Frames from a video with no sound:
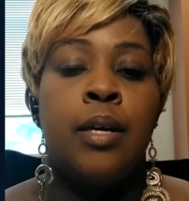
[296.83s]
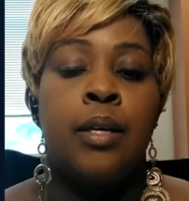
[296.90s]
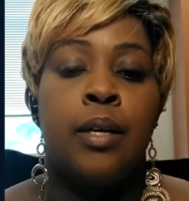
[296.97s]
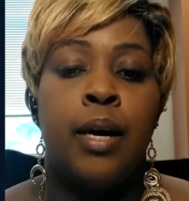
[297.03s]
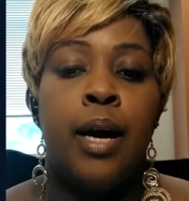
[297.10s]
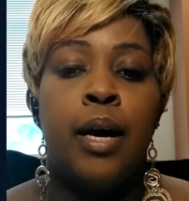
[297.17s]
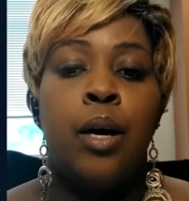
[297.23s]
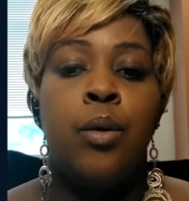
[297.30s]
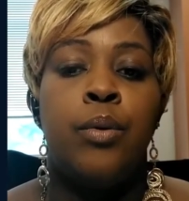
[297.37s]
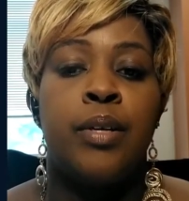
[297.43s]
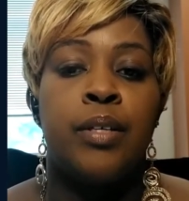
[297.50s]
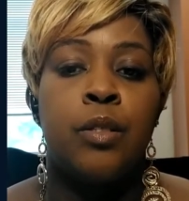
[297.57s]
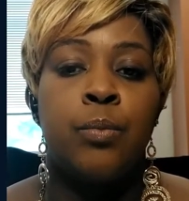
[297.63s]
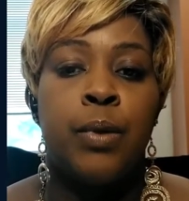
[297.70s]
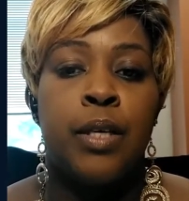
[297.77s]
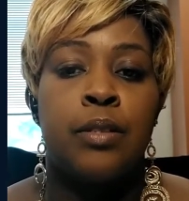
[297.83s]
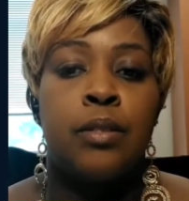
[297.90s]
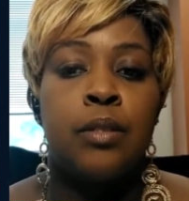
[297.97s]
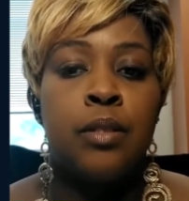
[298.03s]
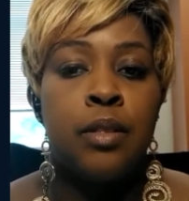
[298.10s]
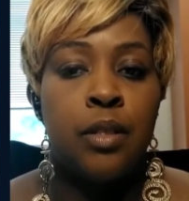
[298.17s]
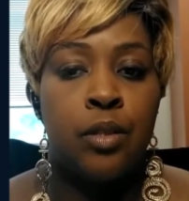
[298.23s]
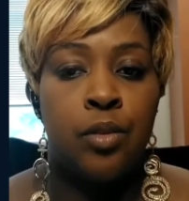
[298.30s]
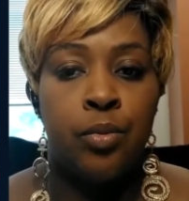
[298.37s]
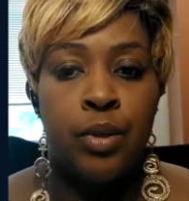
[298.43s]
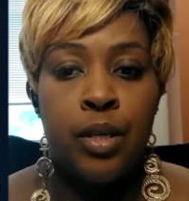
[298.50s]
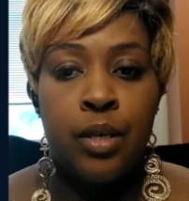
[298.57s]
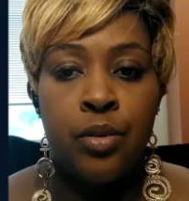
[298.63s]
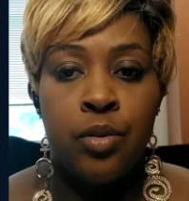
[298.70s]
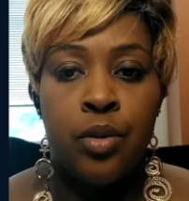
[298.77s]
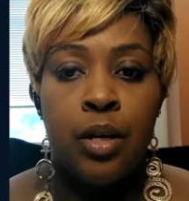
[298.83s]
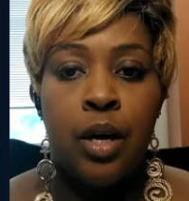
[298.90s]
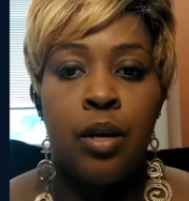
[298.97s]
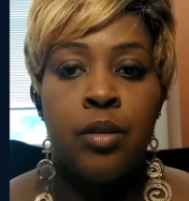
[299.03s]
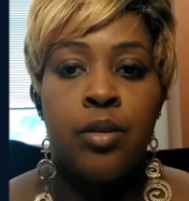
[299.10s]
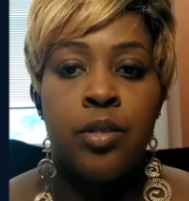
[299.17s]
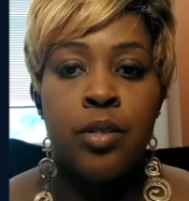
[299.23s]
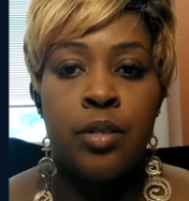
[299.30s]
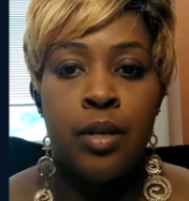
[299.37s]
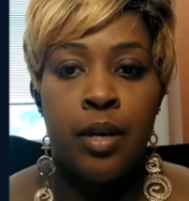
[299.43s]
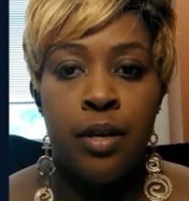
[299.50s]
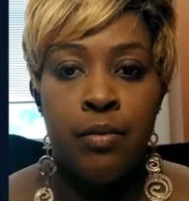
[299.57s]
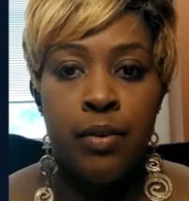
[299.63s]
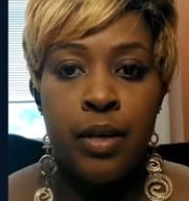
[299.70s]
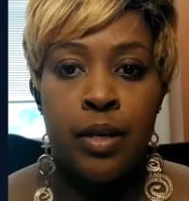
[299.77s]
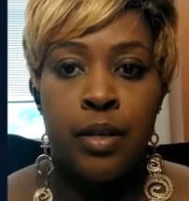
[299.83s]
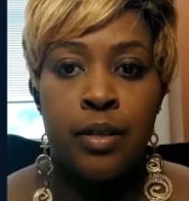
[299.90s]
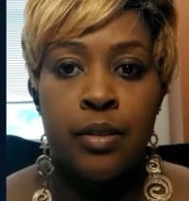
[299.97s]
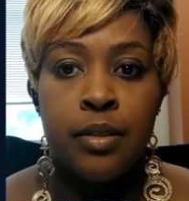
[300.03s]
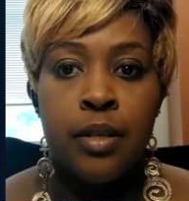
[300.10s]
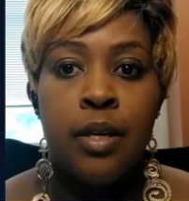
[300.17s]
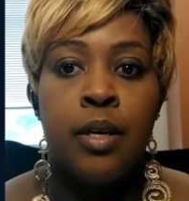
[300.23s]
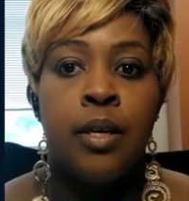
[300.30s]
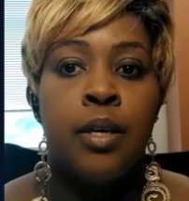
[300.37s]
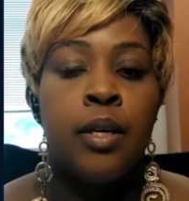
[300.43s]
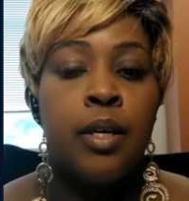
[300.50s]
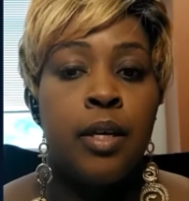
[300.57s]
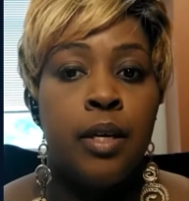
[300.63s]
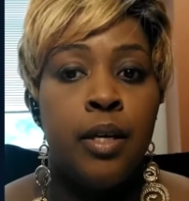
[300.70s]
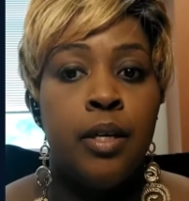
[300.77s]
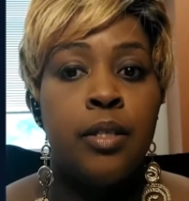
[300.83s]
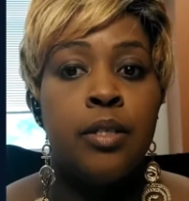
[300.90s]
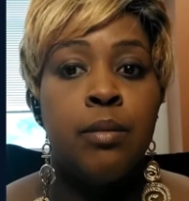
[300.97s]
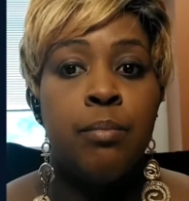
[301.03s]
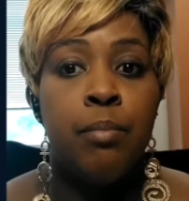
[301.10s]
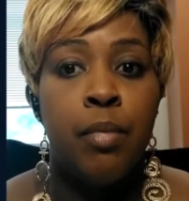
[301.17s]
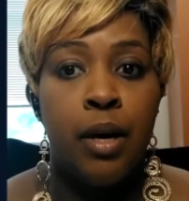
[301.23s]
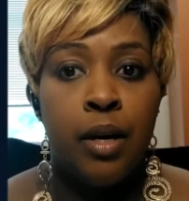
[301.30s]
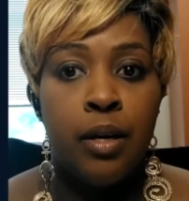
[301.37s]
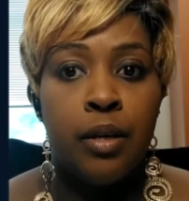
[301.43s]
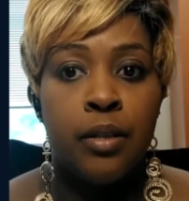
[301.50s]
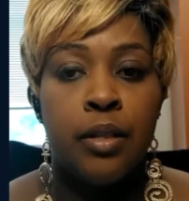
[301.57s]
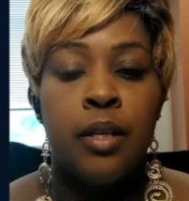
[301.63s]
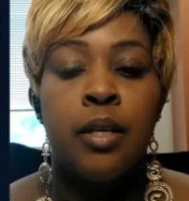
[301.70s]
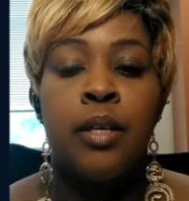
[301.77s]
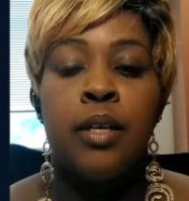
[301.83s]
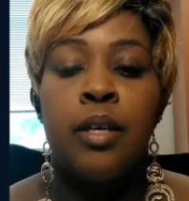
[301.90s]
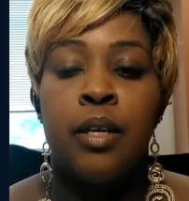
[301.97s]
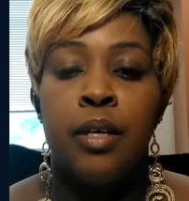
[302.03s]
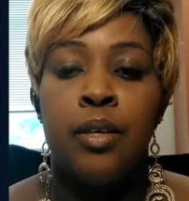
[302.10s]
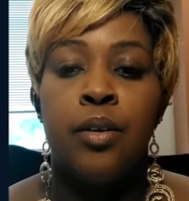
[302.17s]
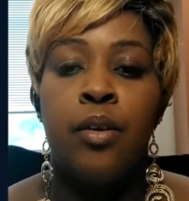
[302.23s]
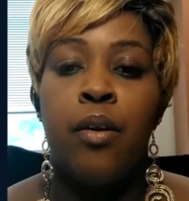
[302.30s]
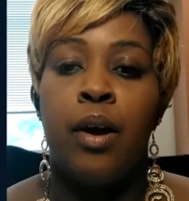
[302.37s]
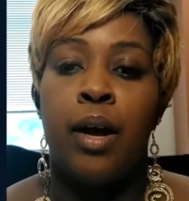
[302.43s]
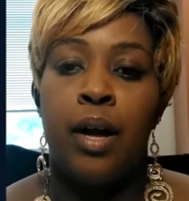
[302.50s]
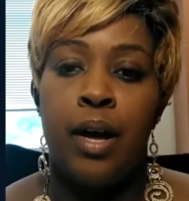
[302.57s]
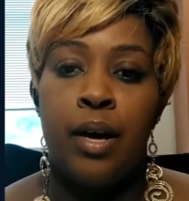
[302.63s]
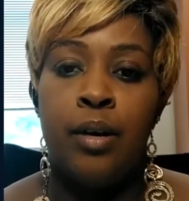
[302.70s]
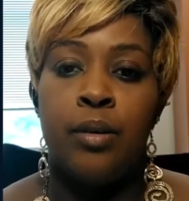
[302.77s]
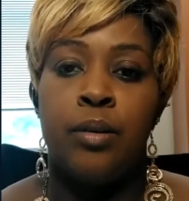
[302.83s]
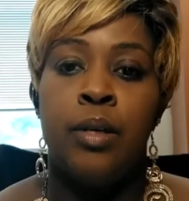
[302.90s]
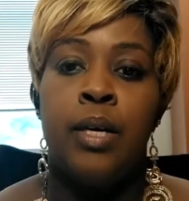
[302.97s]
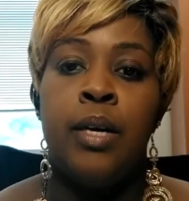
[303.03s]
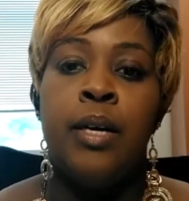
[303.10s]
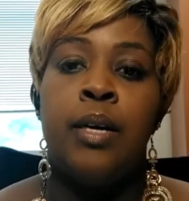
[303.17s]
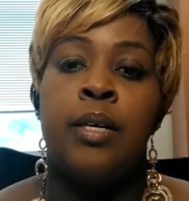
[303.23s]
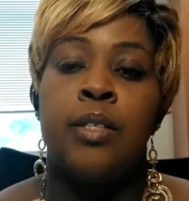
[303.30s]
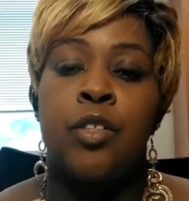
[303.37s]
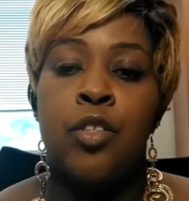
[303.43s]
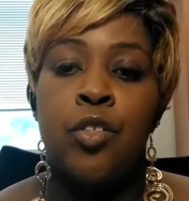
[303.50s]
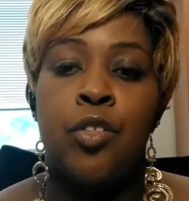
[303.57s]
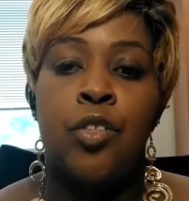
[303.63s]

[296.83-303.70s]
NACA would expect to see a $300 savings each month in your account to